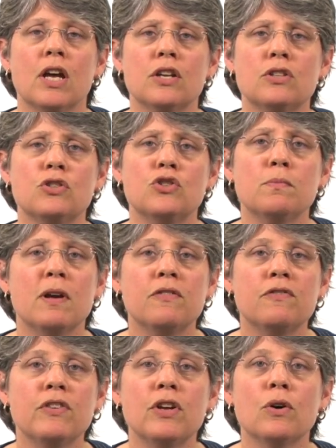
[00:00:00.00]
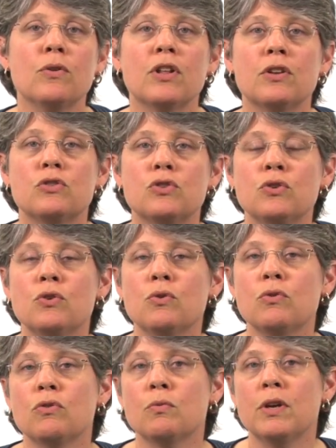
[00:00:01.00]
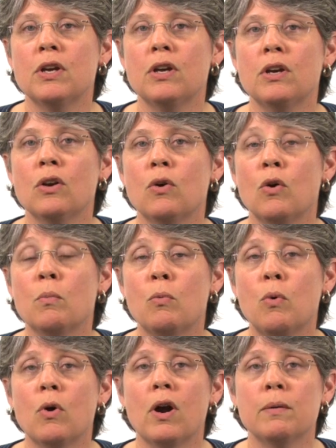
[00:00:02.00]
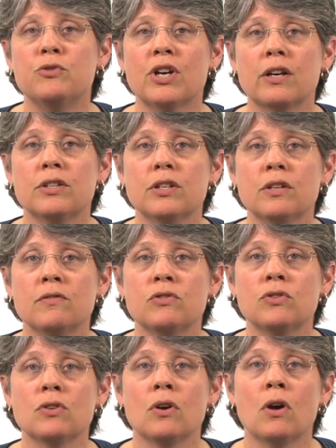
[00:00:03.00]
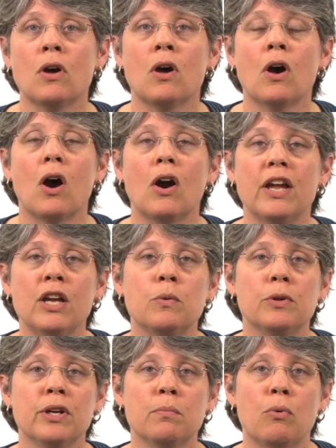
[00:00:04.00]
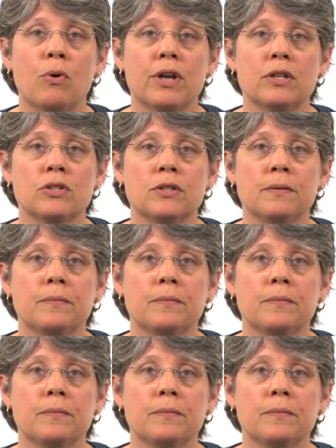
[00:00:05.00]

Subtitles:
is that you may feel that 2, 3, or more objectives are equally important.